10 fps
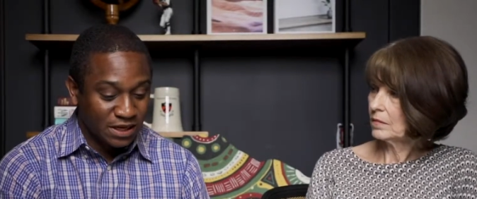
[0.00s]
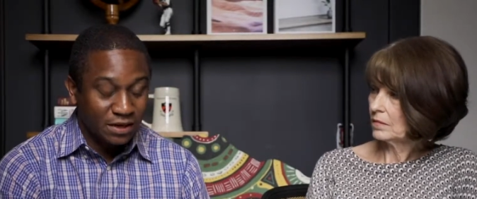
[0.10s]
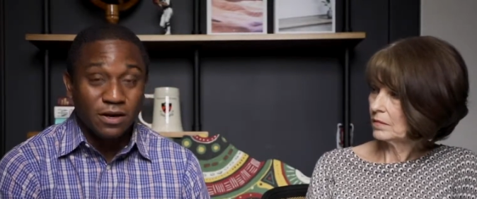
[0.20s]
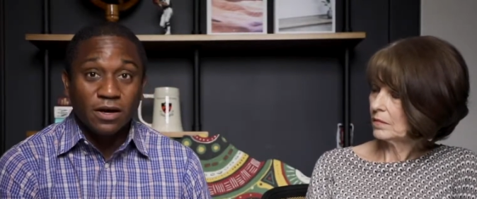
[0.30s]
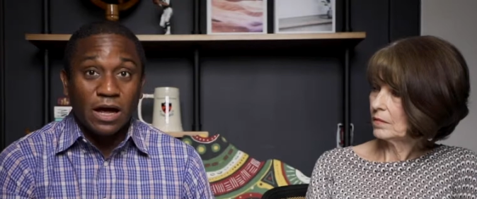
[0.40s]
Speaker 1: that
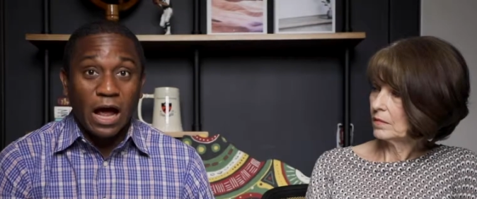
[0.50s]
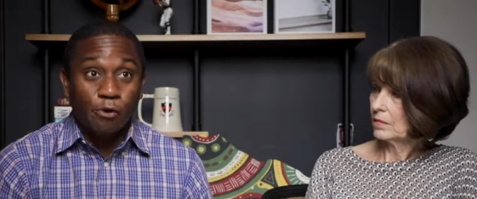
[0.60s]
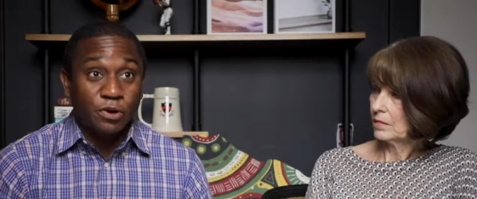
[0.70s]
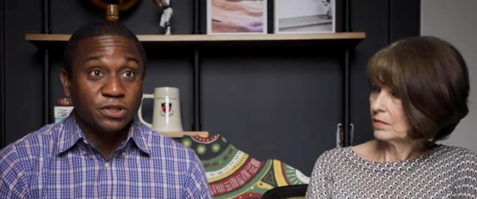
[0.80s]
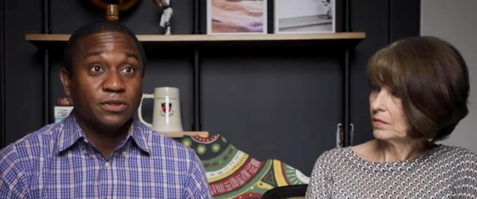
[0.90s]
how
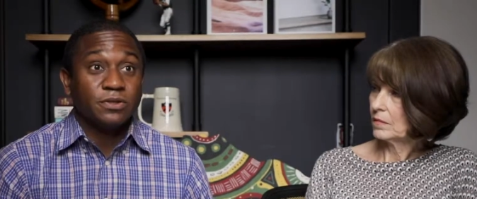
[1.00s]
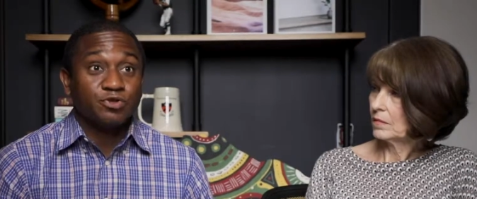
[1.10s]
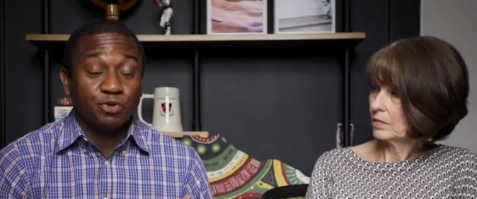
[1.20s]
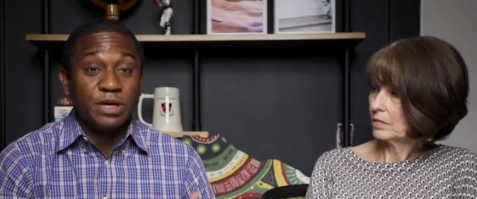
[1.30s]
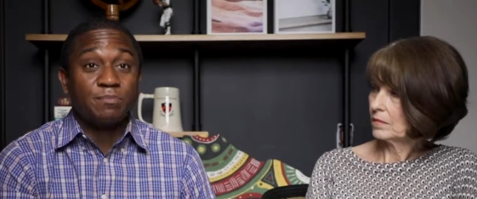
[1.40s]
we
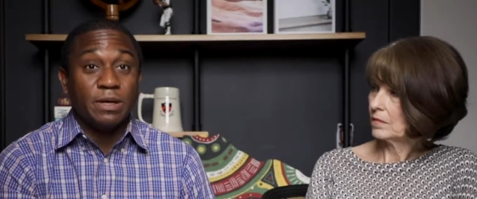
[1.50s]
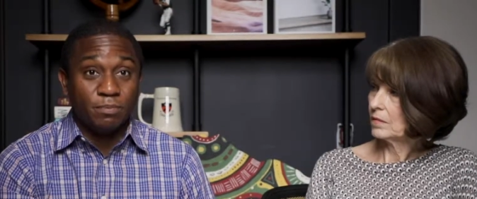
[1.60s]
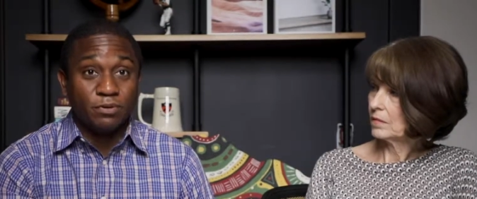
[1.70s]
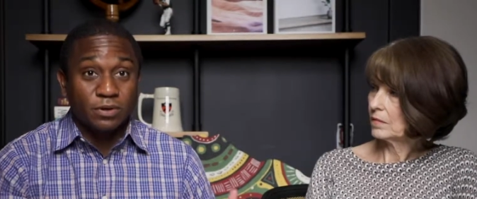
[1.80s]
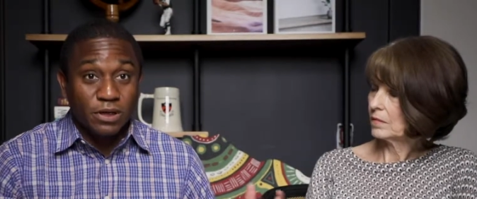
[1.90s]
treat
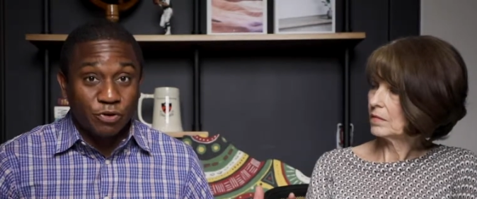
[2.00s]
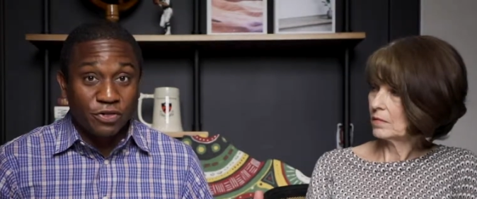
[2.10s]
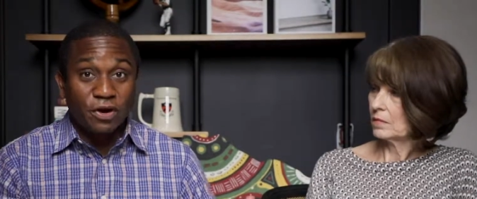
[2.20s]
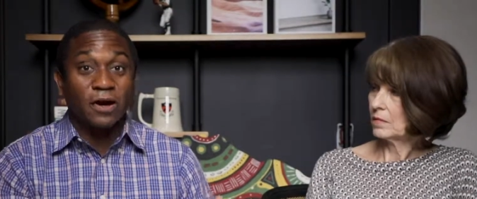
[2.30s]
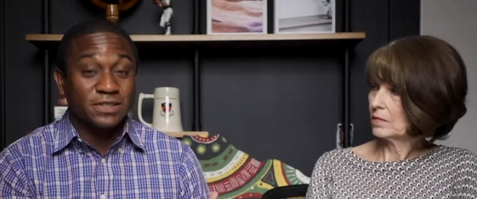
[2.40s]
people
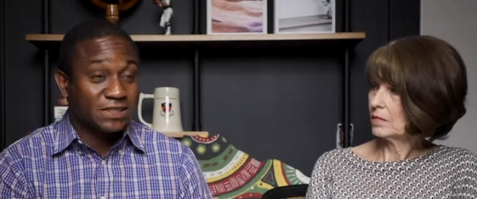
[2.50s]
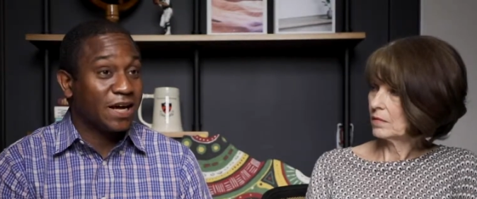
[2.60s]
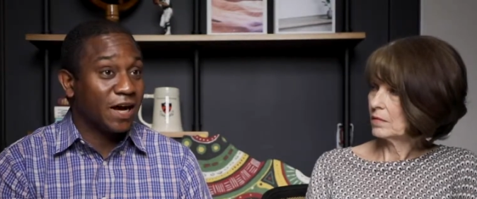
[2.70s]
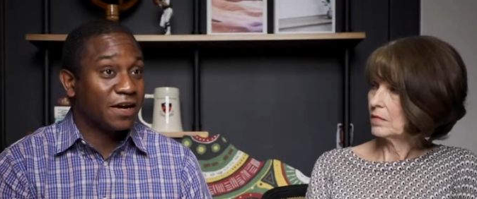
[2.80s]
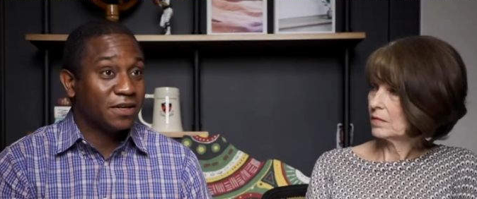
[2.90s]
within our
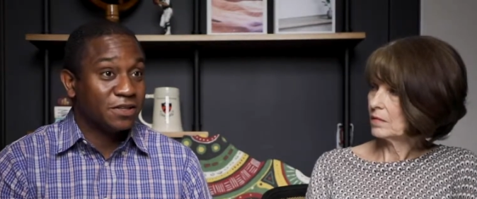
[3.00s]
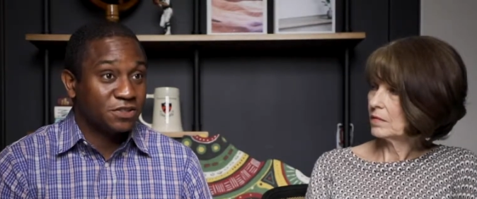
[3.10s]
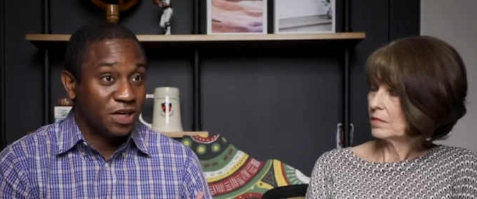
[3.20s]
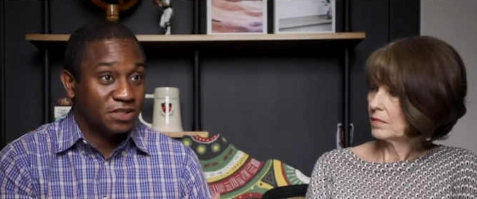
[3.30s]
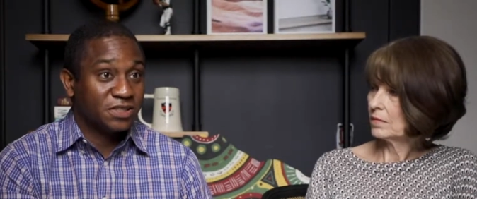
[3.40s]
society, the
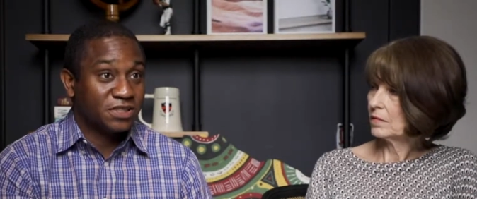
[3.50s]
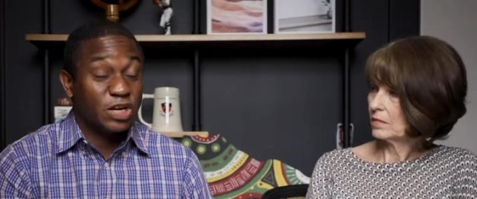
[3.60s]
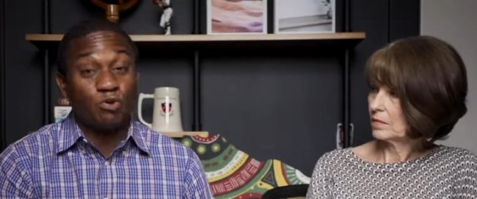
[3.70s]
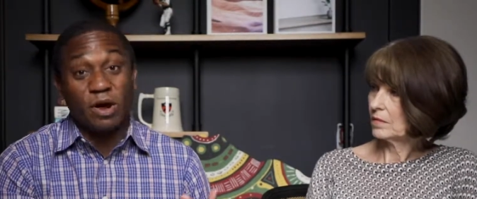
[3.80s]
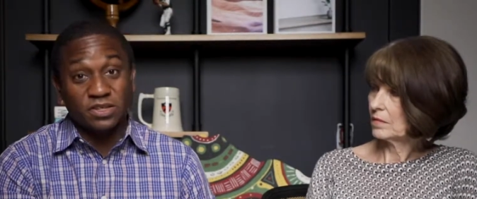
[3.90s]
justice and
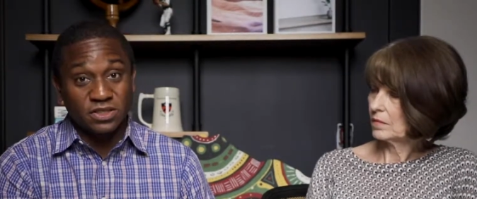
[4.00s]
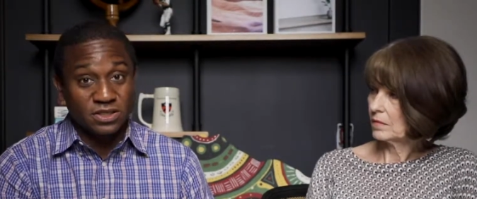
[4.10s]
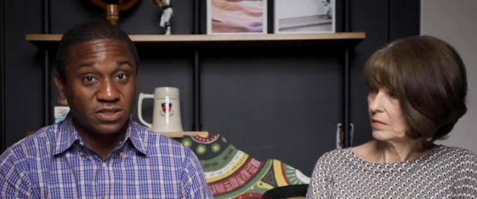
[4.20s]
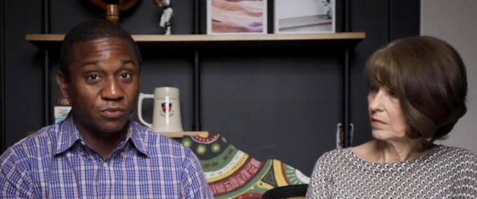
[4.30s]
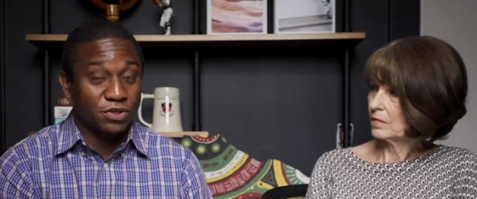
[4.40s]
the
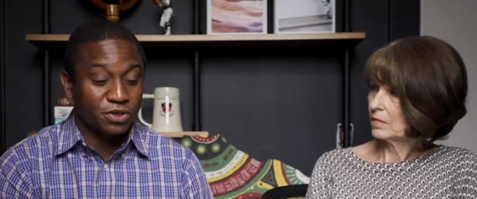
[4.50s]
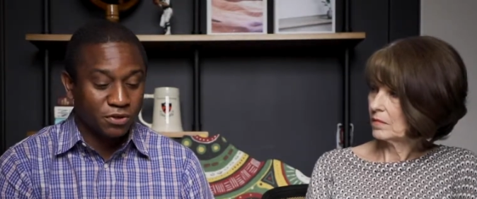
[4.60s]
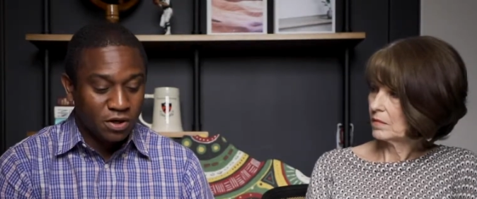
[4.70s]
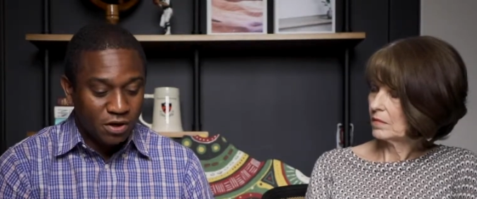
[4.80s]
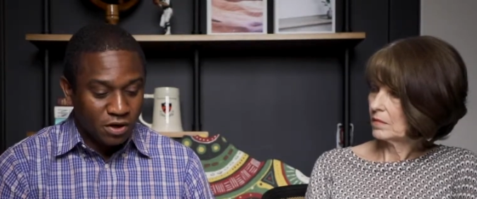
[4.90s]
righteousness that we do,